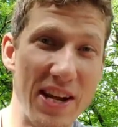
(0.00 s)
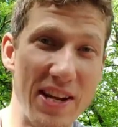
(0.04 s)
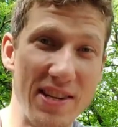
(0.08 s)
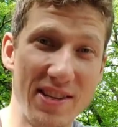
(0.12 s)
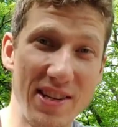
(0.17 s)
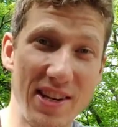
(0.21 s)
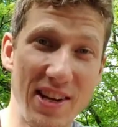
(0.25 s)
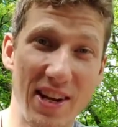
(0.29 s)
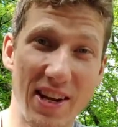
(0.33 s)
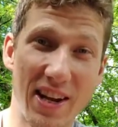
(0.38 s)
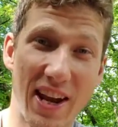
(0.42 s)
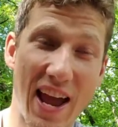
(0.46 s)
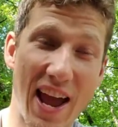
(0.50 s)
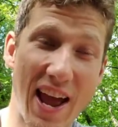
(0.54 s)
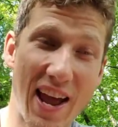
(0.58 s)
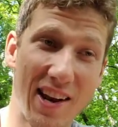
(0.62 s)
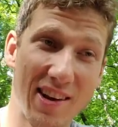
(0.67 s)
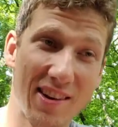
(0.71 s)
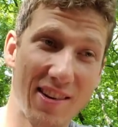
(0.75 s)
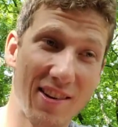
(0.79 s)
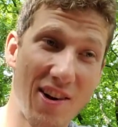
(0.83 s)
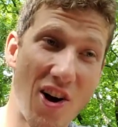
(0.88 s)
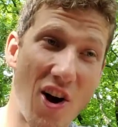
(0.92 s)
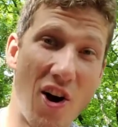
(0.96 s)
It's easy to
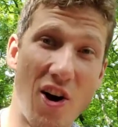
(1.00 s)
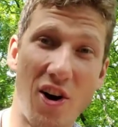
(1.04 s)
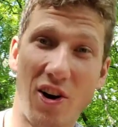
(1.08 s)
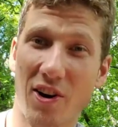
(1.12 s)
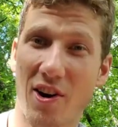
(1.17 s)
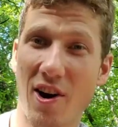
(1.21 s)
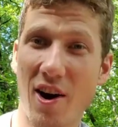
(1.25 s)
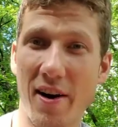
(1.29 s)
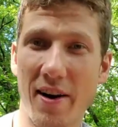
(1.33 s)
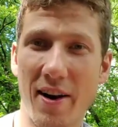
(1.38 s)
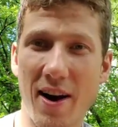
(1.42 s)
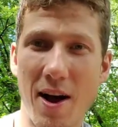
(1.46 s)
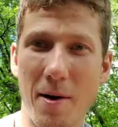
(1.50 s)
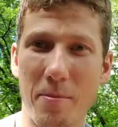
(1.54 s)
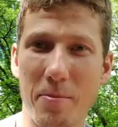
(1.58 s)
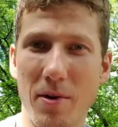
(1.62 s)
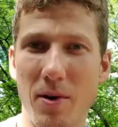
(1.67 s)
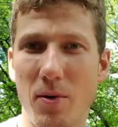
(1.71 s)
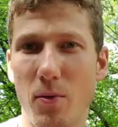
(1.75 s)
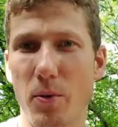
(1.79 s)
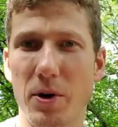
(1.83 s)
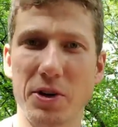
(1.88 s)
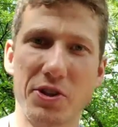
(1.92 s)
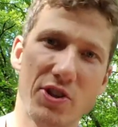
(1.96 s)
get all caught up
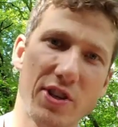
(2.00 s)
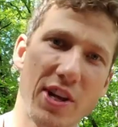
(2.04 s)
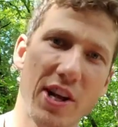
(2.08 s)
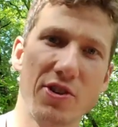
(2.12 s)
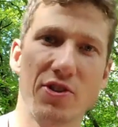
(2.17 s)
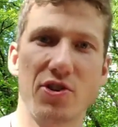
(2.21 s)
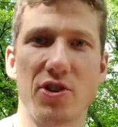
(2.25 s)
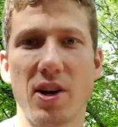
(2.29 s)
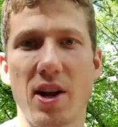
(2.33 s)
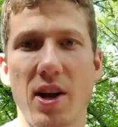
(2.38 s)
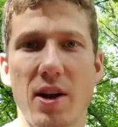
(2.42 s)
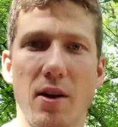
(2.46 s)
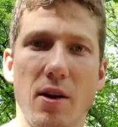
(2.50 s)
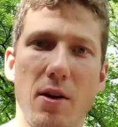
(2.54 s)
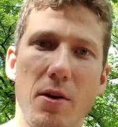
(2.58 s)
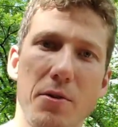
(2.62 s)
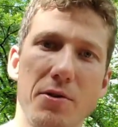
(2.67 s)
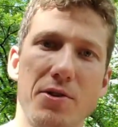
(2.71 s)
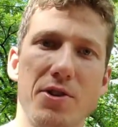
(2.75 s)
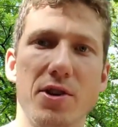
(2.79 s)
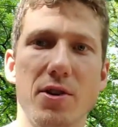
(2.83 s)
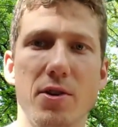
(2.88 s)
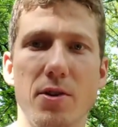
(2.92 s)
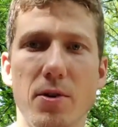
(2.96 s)
in which site should I
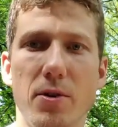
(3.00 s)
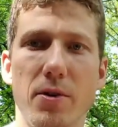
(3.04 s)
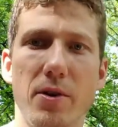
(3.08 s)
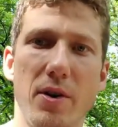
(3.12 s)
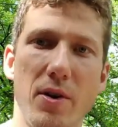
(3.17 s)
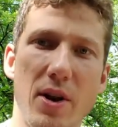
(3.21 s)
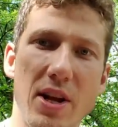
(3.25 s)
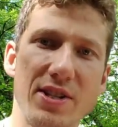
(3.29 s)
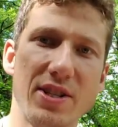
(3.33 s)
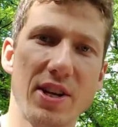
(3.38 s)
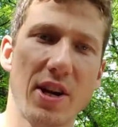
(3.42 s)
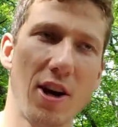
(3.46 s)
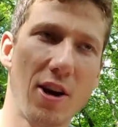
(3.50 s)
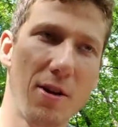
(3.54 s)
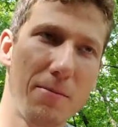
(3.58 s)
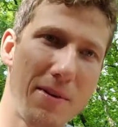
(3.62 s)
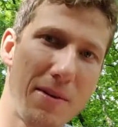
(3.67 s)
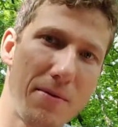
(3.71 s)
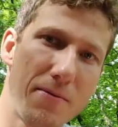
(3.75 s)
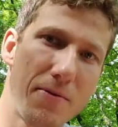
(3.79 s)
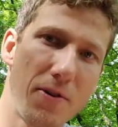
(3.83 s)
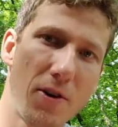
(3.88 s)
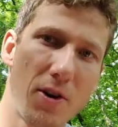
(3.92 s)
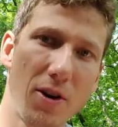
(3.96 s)
go to and is it going to
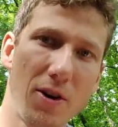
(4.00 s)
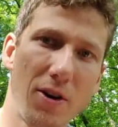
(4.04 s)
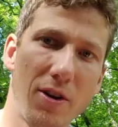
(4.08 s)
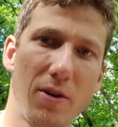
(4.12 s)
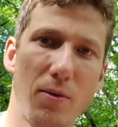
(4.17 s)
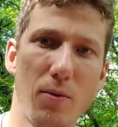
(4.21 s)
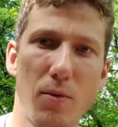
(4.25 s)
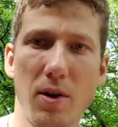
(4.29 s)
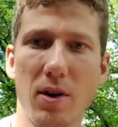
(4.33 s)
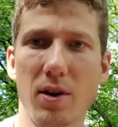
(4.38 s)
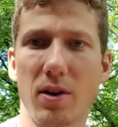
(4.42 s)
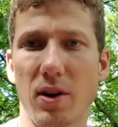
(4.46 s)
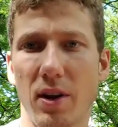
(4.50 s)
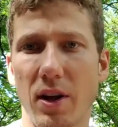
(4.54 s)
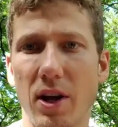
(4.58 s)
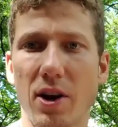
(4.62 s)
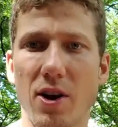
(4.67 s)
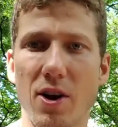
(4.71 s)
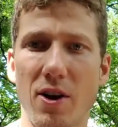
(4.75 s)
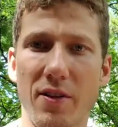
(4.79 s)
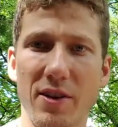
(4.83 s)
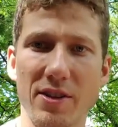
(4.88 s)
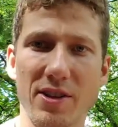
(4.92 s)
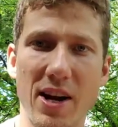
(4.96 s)
be full and
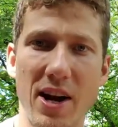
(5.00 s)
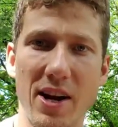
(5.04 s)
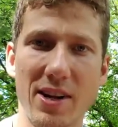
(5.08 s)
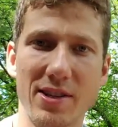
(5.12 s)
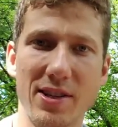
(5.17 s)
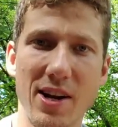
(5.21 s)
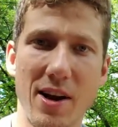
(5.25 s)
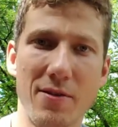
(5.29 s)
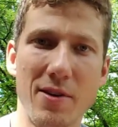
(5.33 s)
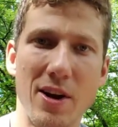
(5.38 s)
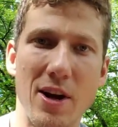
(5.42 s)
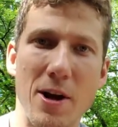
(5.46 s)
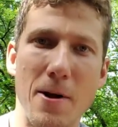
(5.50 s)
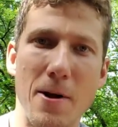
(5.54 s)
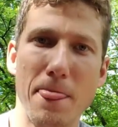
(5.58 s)
all this kind of stuff.